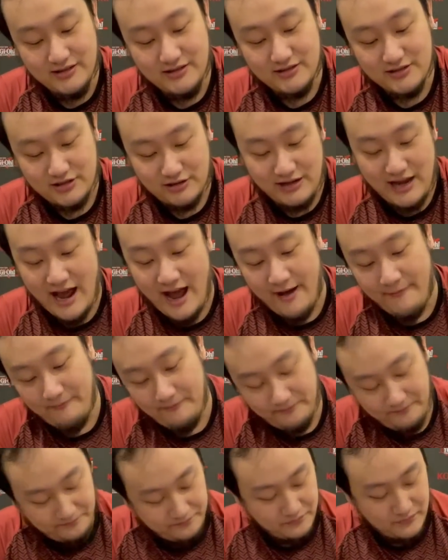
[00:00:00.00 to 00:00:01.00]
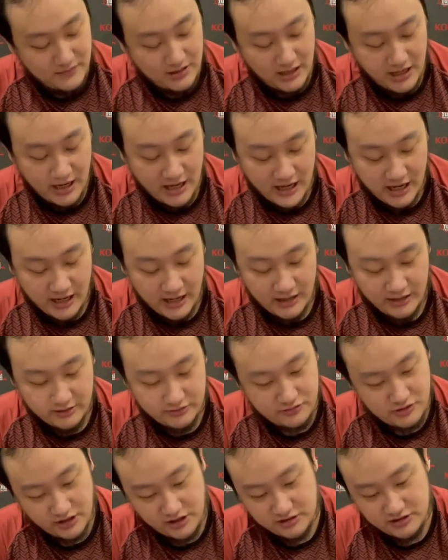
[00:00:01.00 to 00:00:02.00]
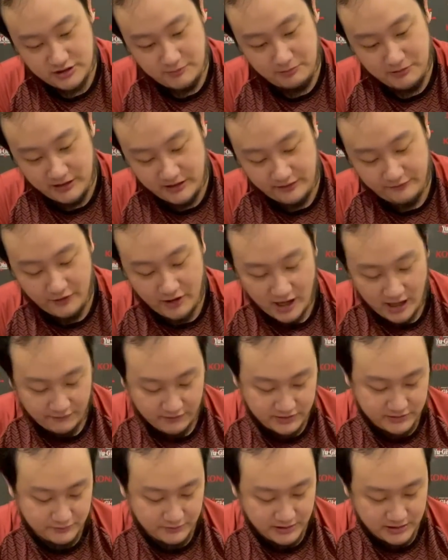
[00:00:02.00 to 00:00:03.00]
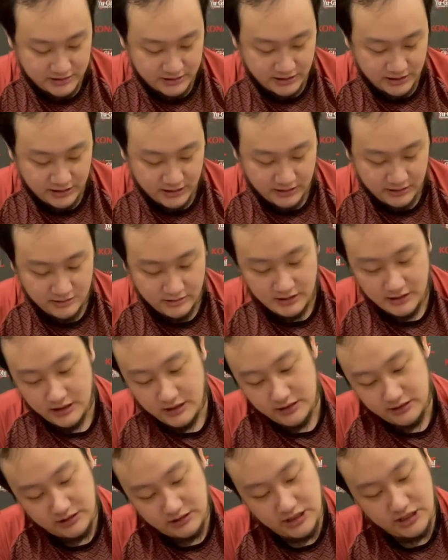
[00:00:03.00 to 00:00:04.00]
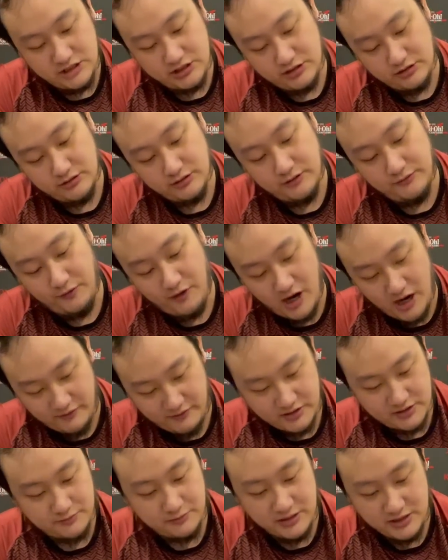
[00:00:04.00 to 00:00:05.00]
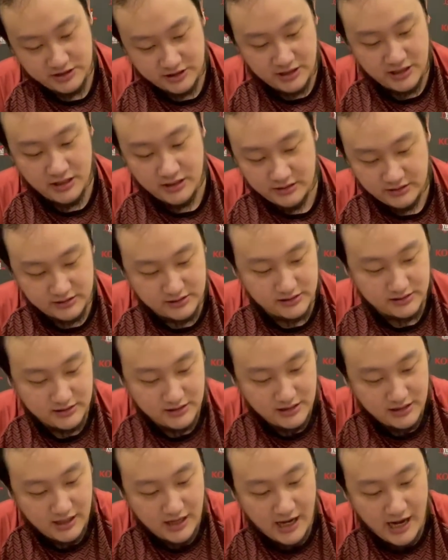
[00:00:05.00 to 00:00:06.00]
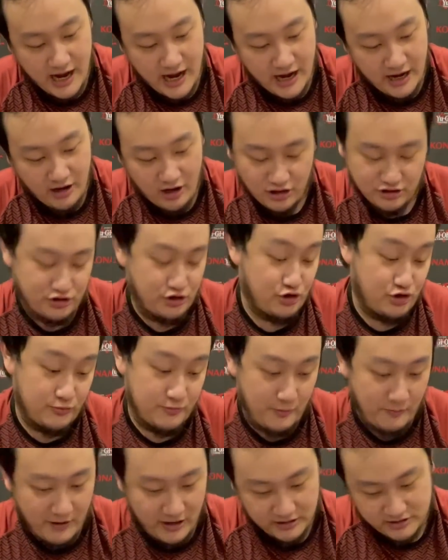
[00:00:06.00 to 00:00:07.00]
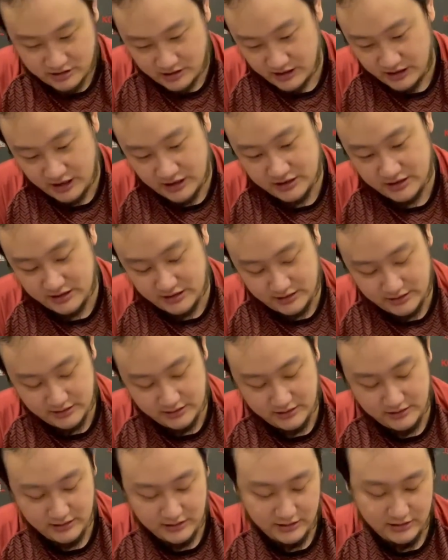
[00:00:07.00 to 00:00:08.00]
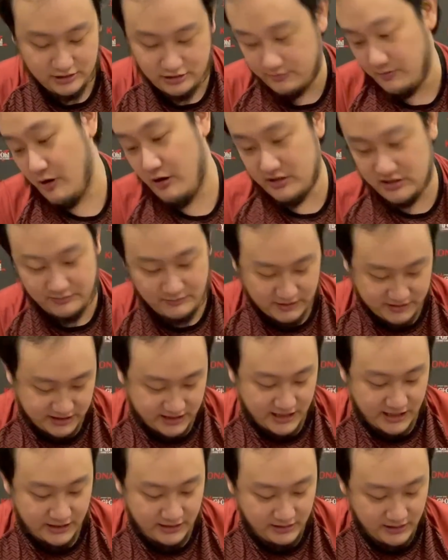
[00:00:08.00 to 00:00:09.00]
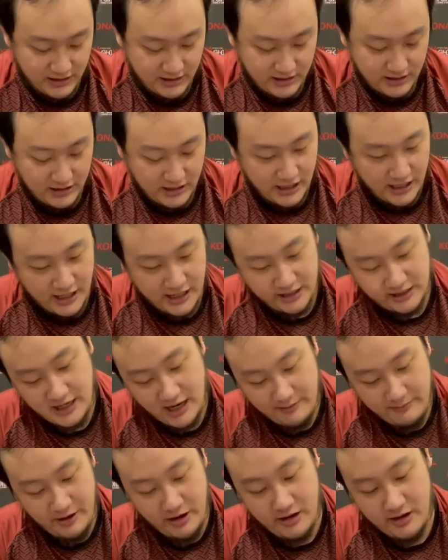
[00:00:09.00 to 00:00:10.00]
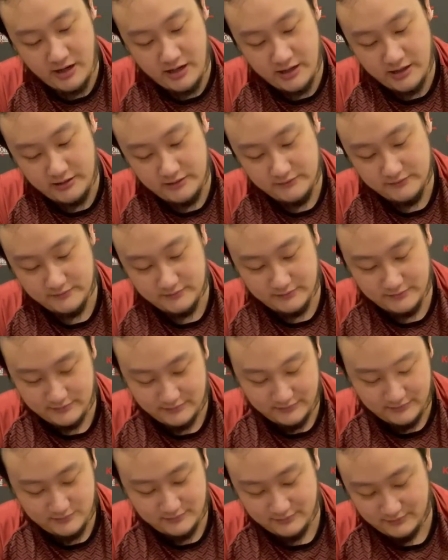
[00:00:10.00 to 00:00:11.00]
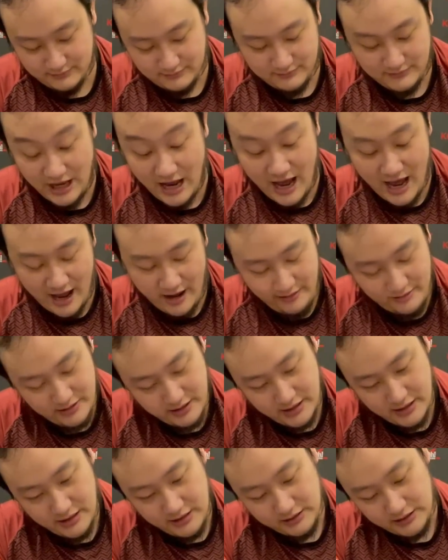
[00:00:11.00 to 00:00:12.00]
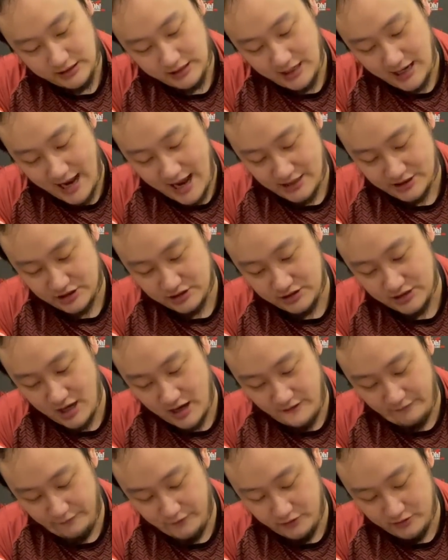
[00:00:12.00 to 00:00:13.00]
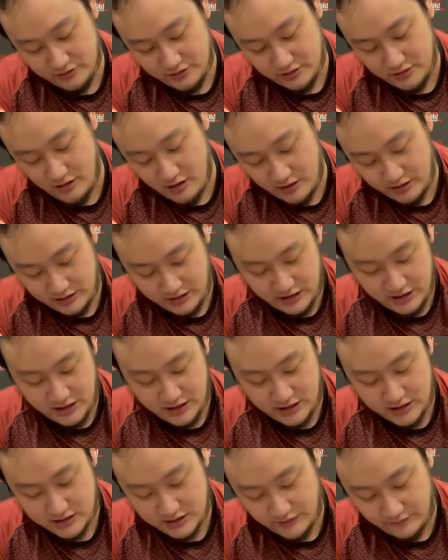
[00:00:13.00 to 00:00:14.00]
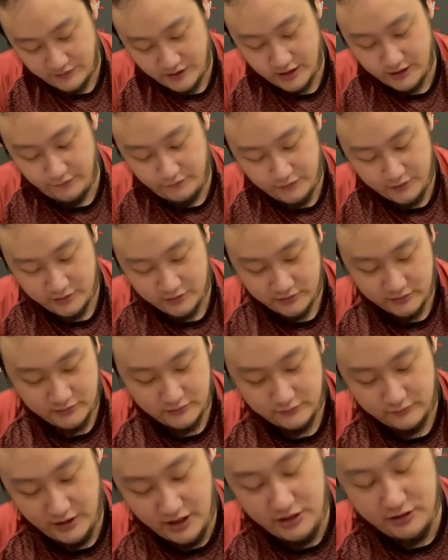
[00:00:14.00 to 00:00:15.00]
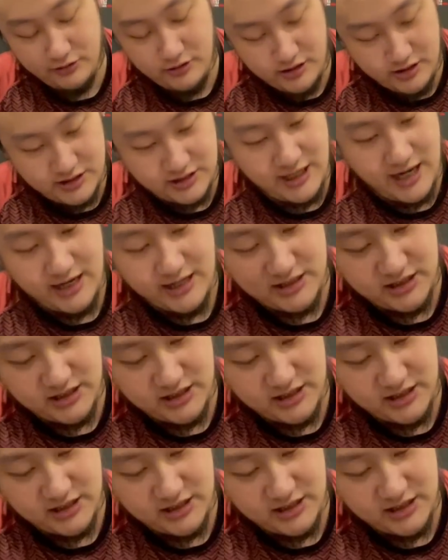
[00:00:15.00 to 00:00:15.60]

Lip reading: So yeah. Jacob's Napoleon for obvious reasons. These two for obvious reasons. Also super power targets. Super powers on my side. Chimera. Yeah. Then the last non-fusion are these. The very few. Redoer is kind of